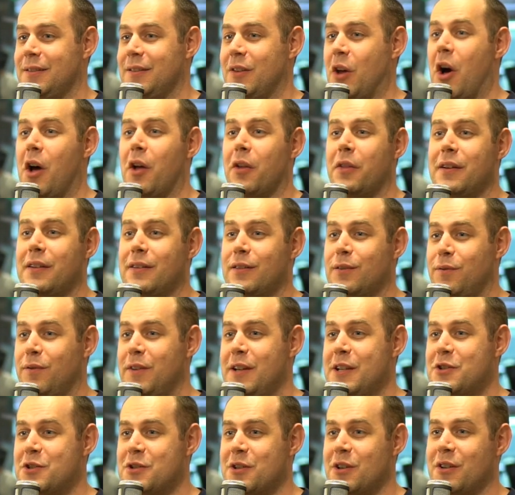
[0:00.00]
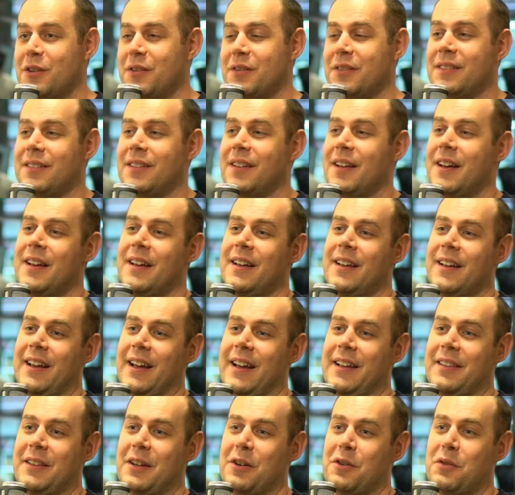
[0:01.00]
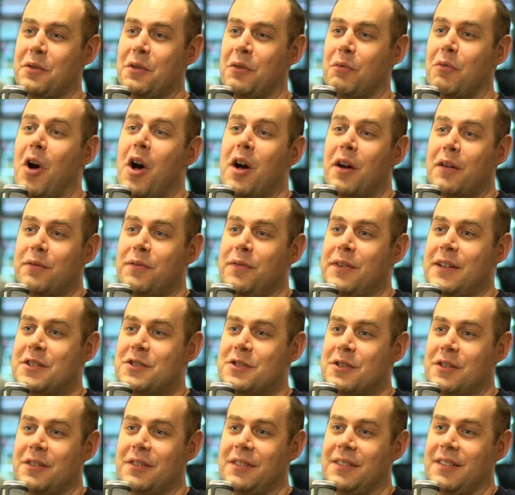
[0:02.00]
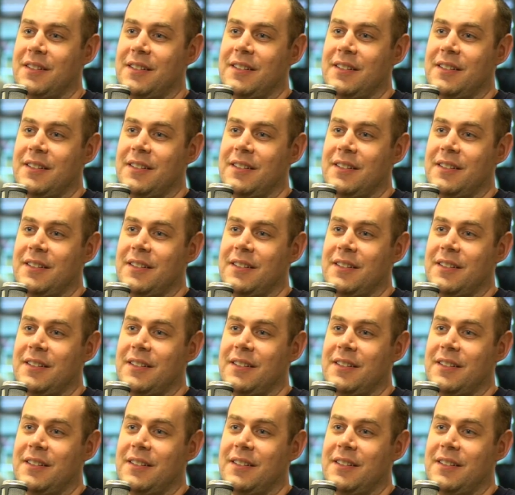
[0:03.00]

all these features, and they're the wrong features.